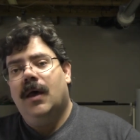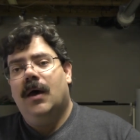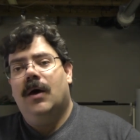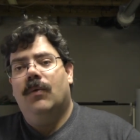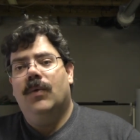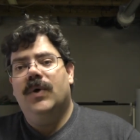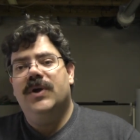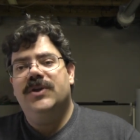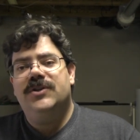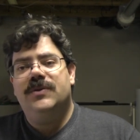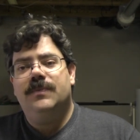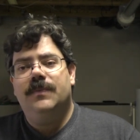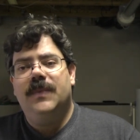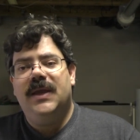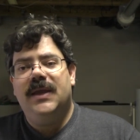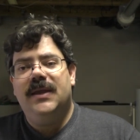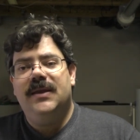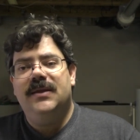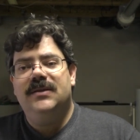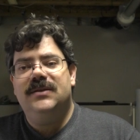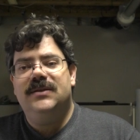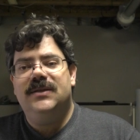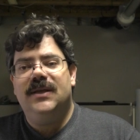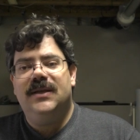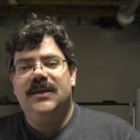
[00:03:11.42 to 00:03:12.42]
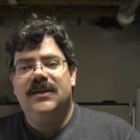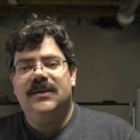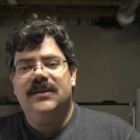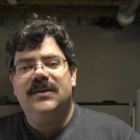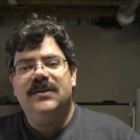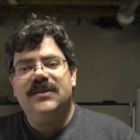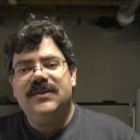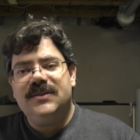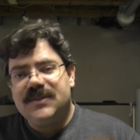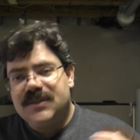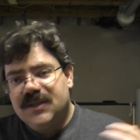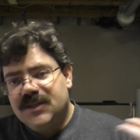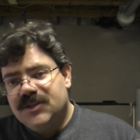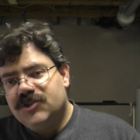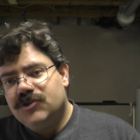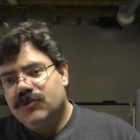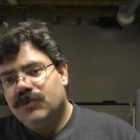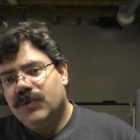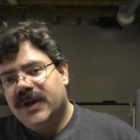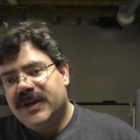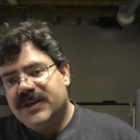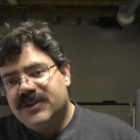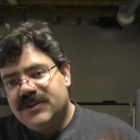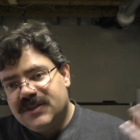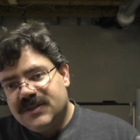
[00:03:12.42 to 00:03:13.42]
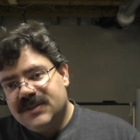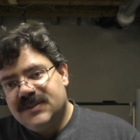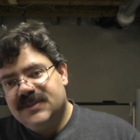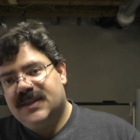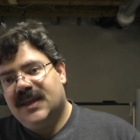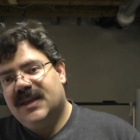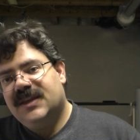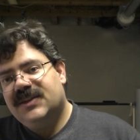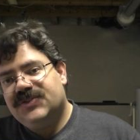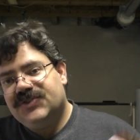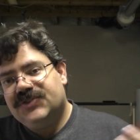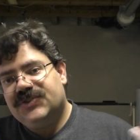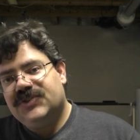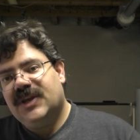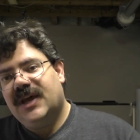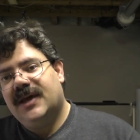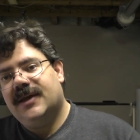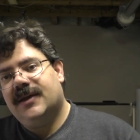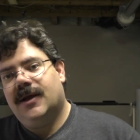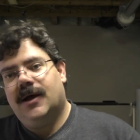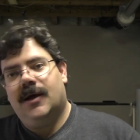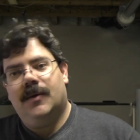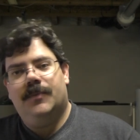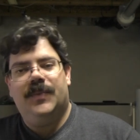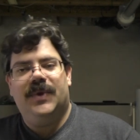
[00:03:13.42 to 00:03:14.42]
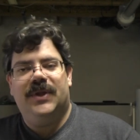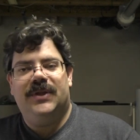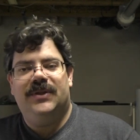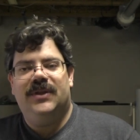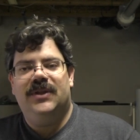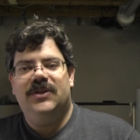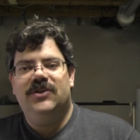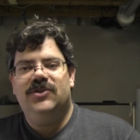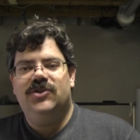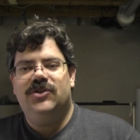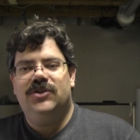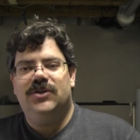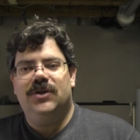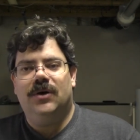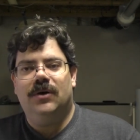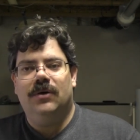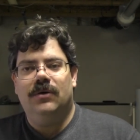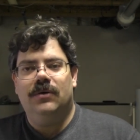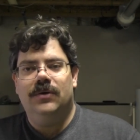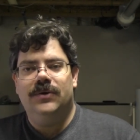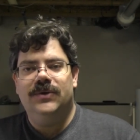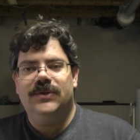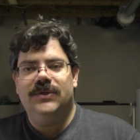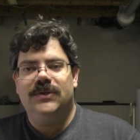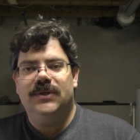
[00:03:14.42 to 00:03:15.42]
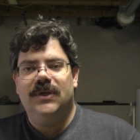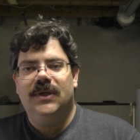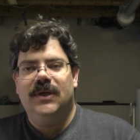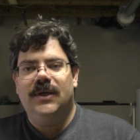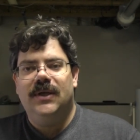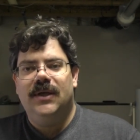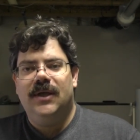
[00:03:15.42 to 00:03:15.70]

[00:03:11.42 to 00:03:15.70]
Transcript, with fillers: which means that in the situations they set up in these shows,